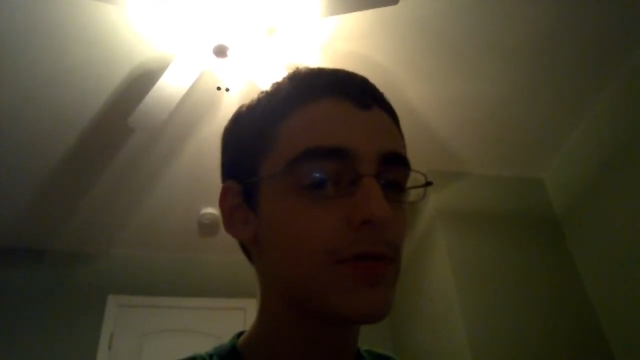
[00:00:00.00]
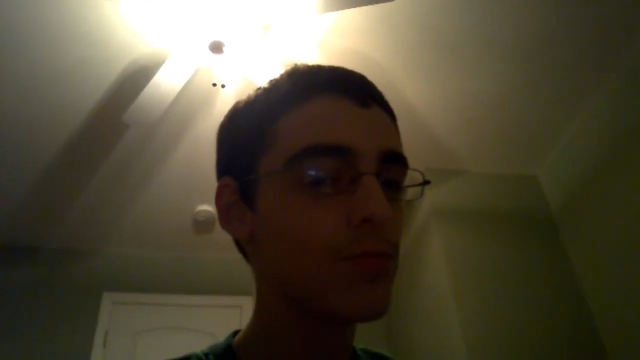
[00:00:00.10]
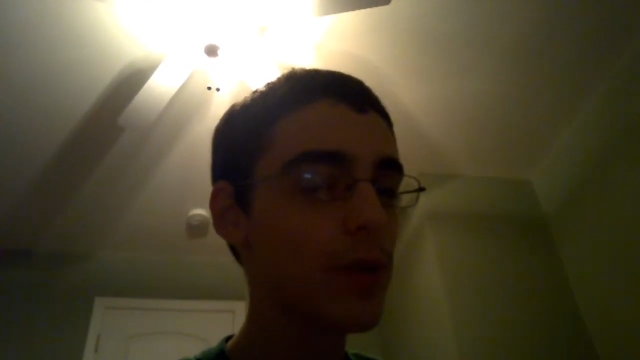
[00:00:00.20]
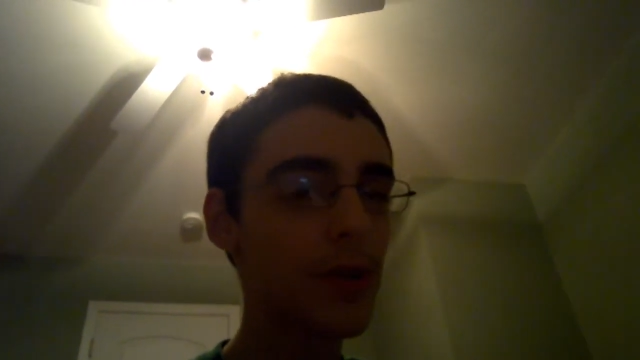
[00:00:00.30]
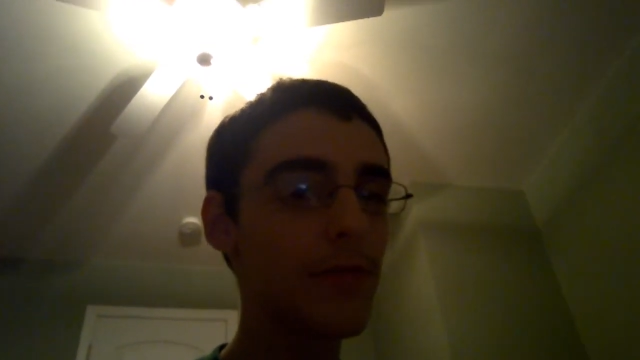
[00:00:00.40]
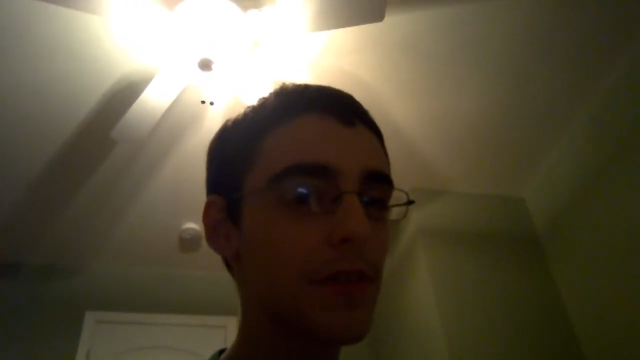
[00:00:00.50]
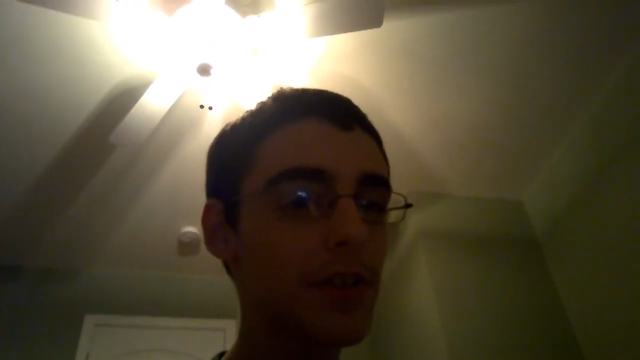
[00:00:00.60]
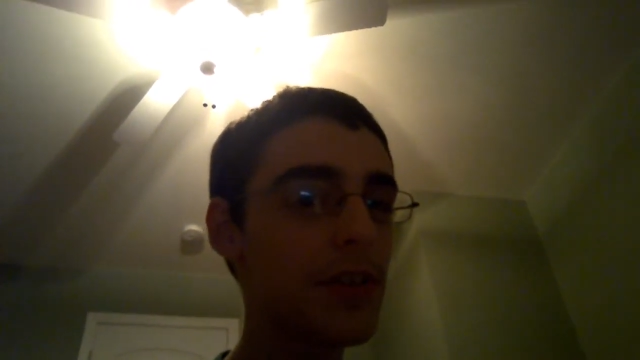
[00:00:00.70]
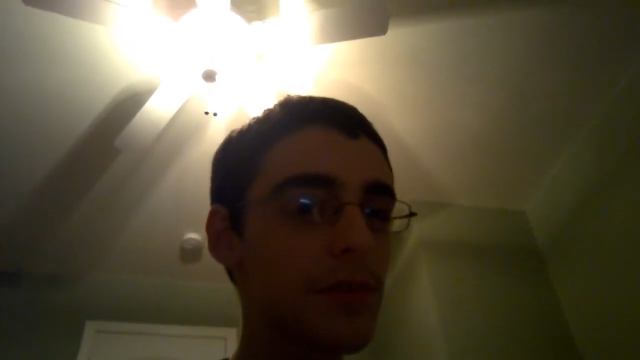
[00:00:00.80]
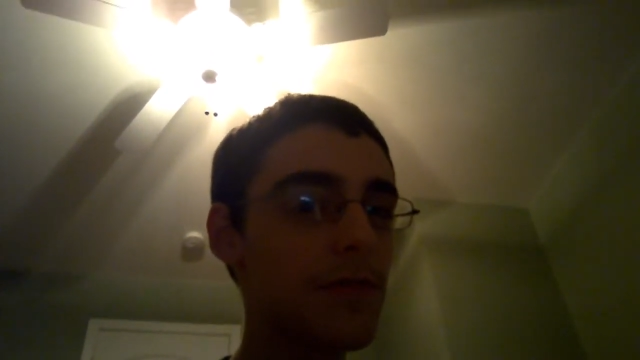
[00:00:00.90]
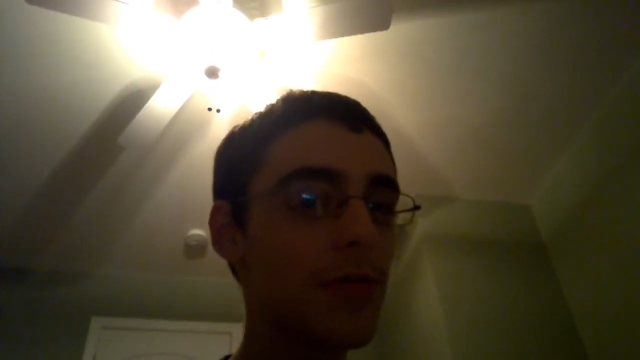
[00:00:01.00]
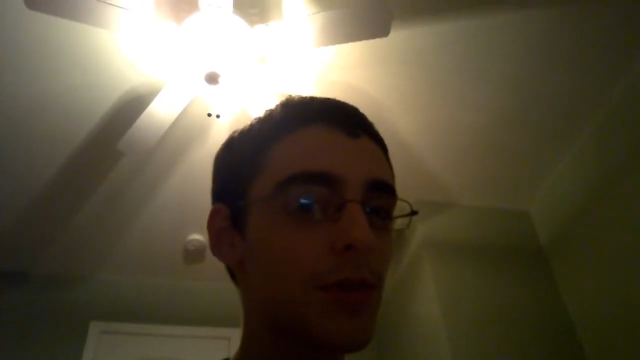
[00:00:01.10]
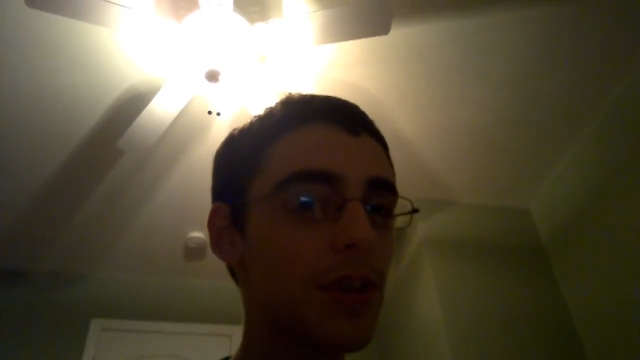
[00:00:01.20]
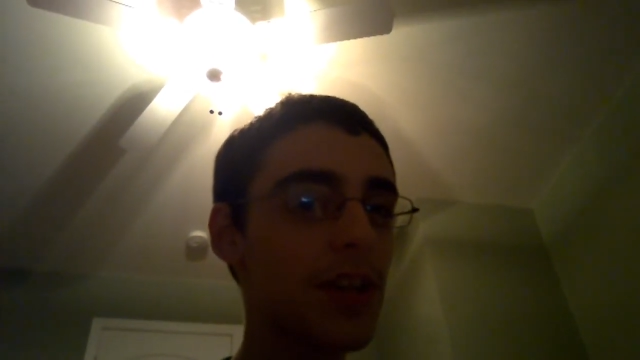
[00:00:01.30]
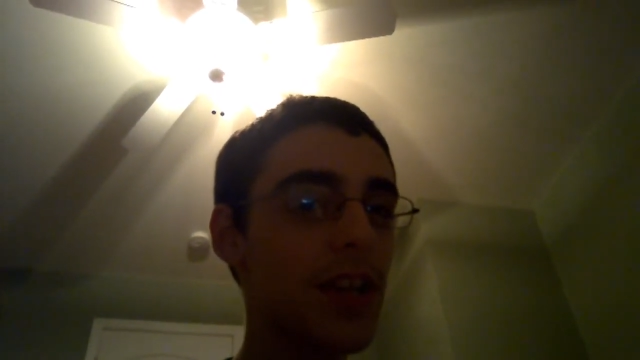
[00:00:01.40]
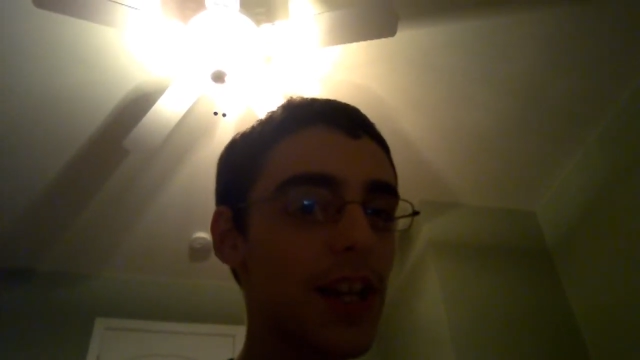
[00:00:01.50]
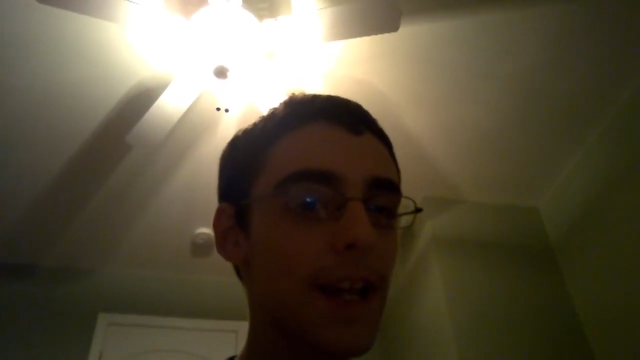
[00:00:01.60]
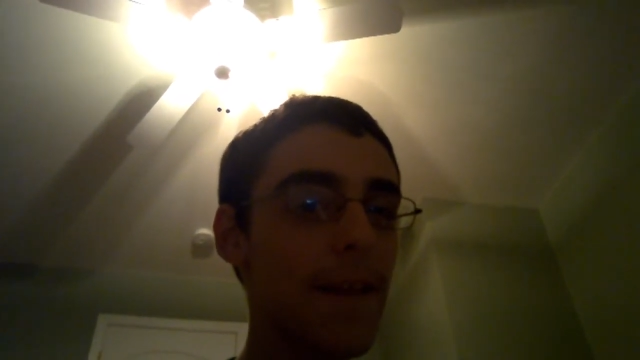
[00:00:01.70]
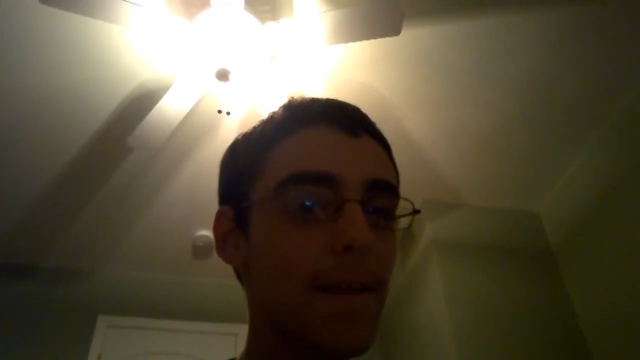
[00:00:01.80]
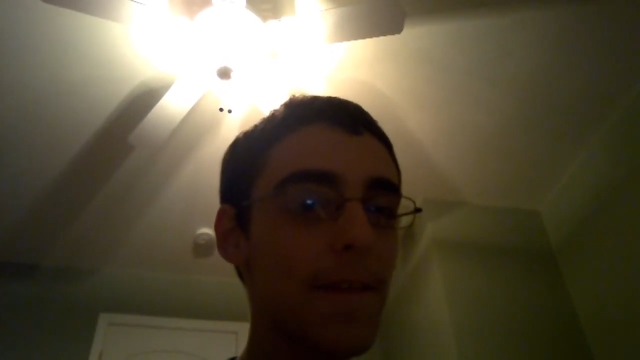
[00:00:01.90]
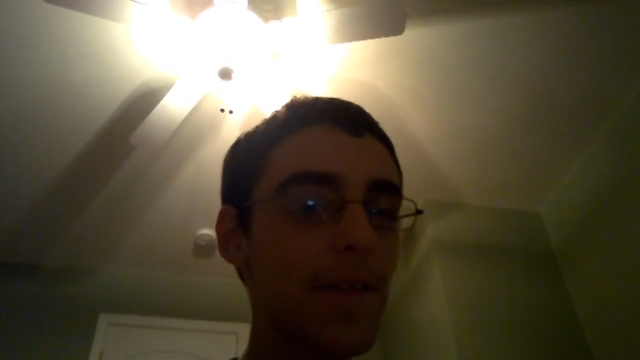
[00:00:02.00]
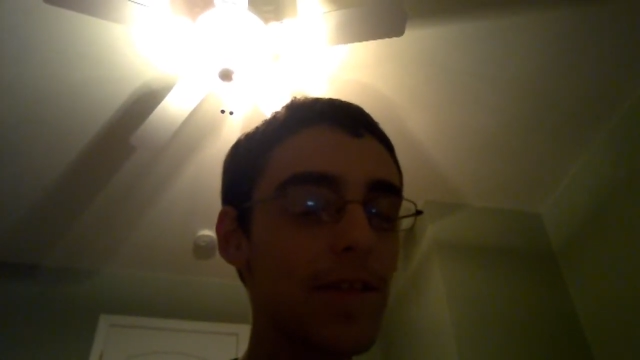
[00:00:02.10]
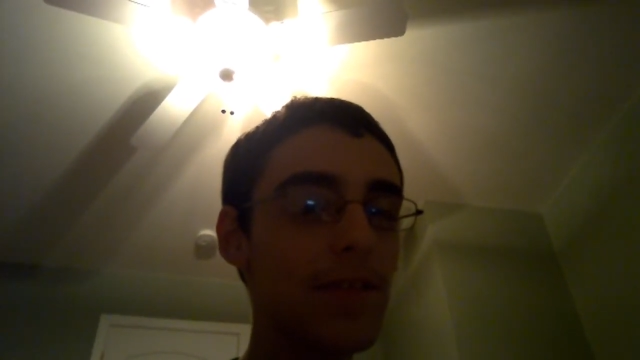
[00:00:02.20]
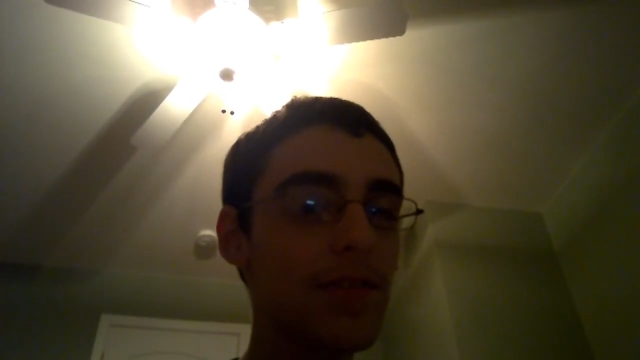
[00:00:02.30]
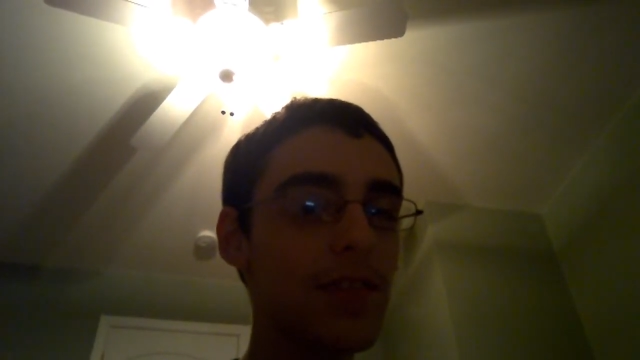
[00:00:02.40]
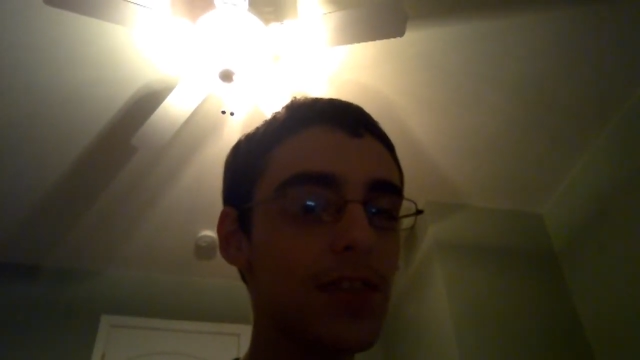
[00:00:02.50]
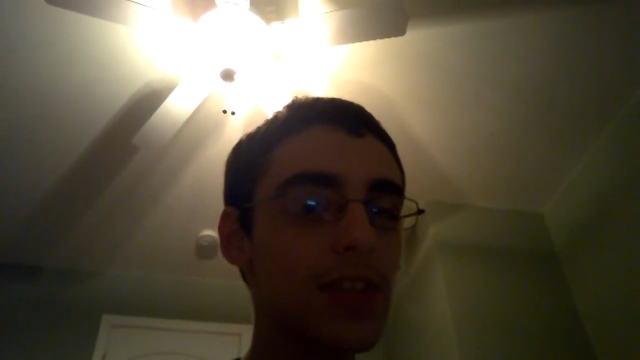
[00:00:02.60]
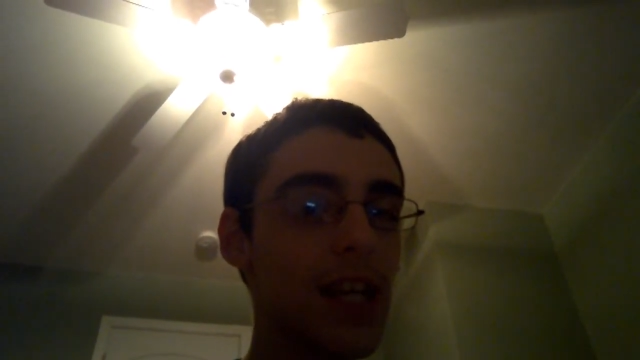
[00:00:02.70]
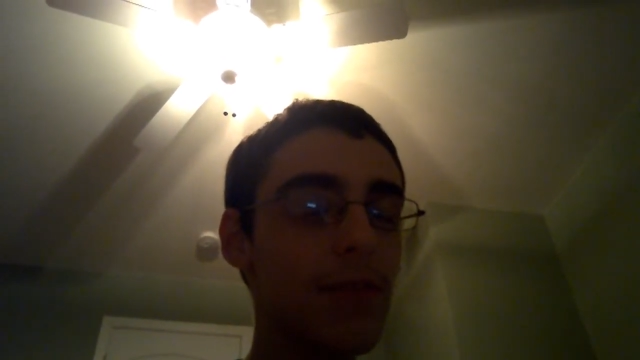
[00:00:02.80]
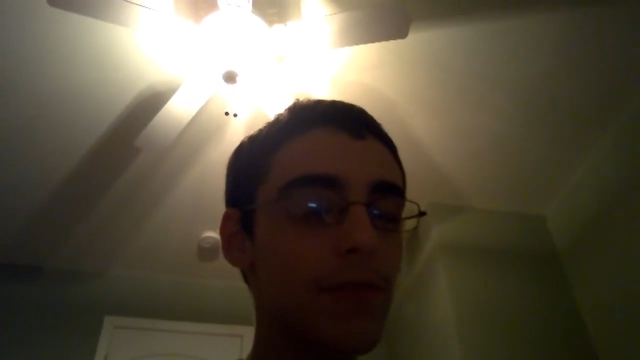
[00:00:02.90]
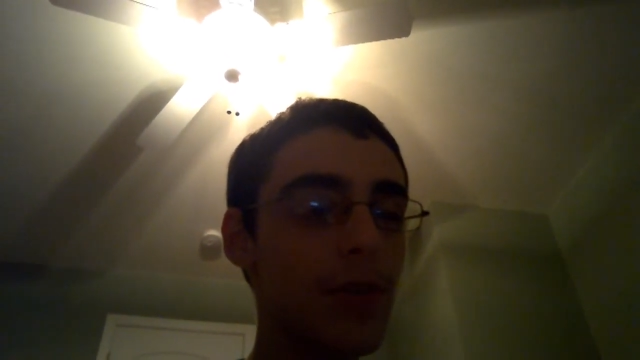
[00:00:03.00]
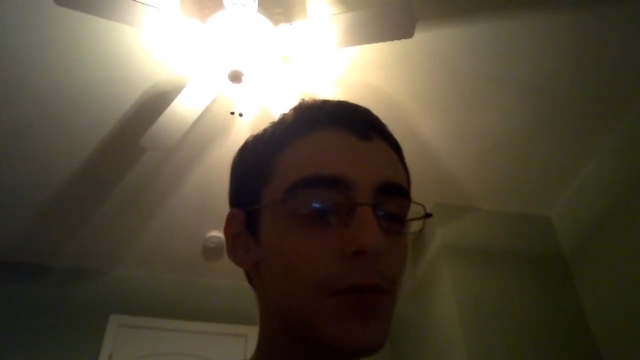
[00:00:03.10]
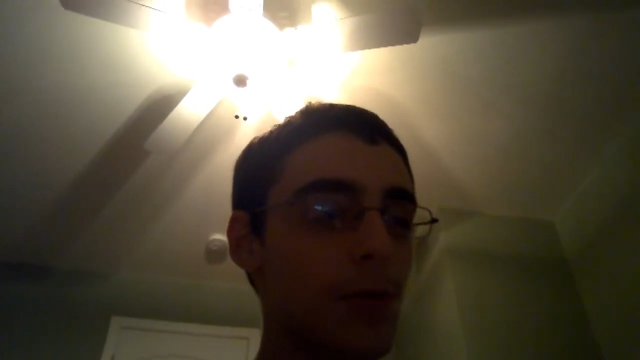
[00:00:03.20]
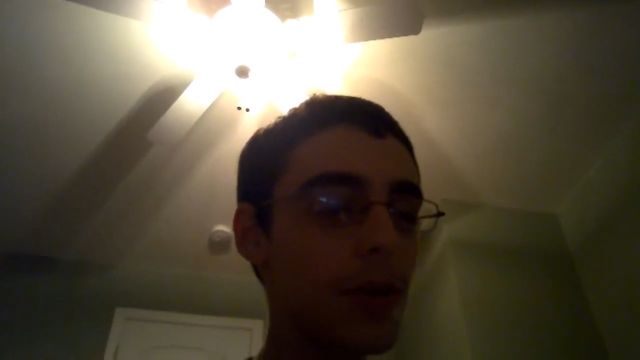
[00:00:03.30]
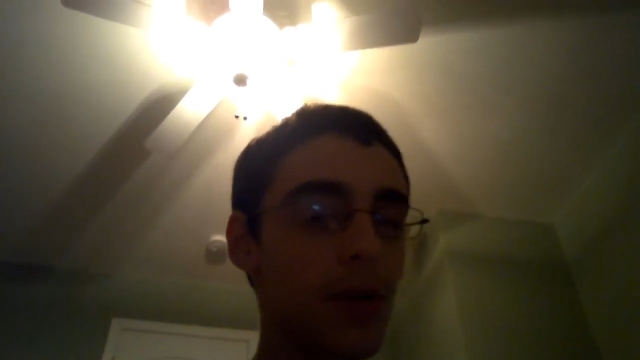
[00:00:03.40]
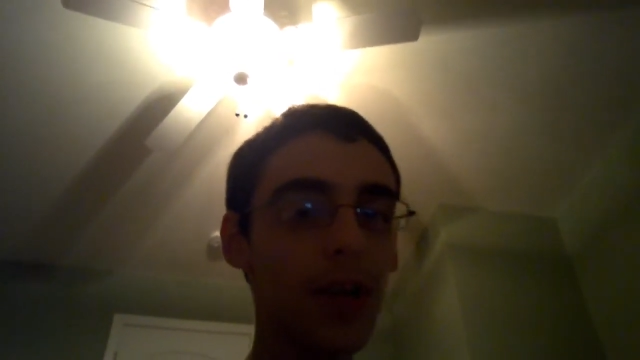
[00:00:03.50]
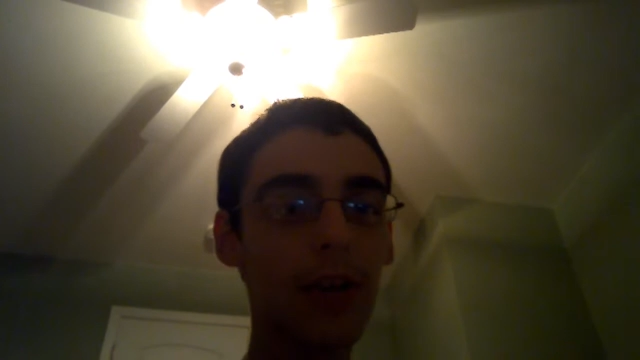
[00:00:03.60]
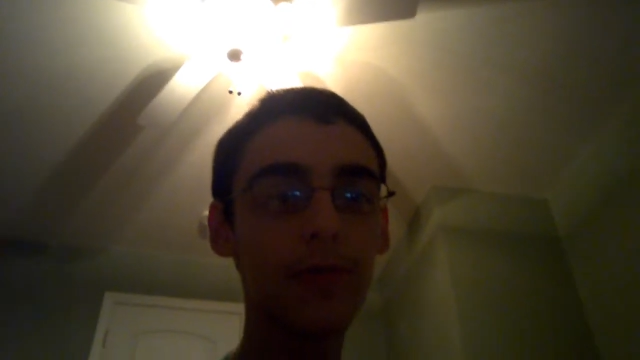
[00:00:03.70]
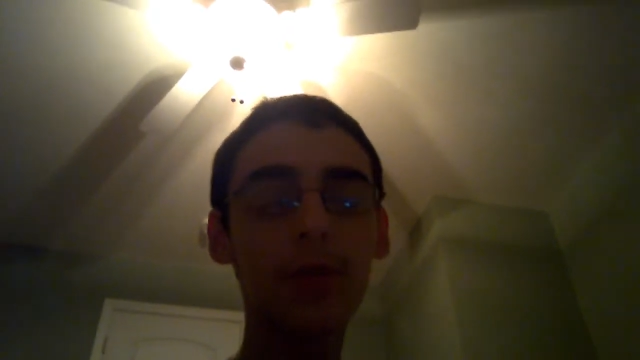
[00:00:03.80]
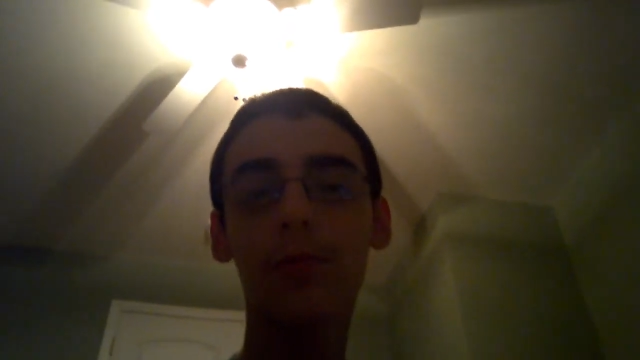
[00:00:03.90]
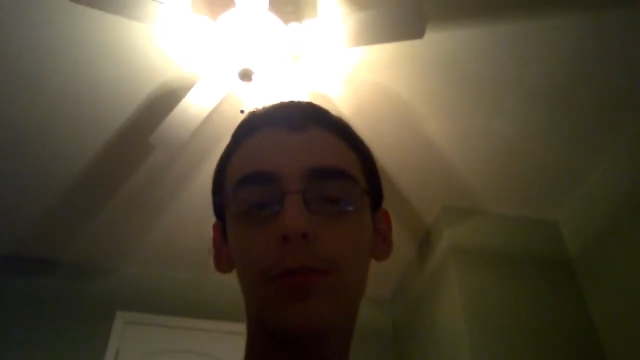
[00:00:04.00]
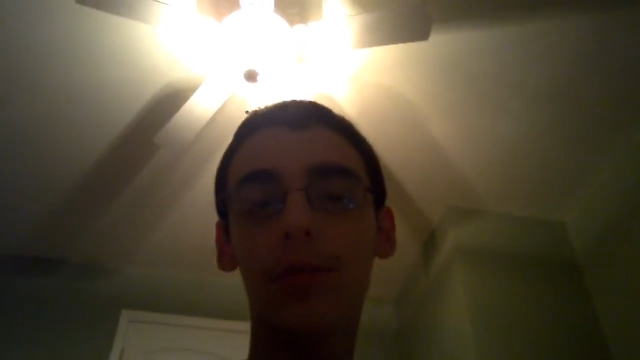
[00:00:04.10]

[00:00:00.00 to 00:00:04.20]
weird feelings for it. At first, well, at first,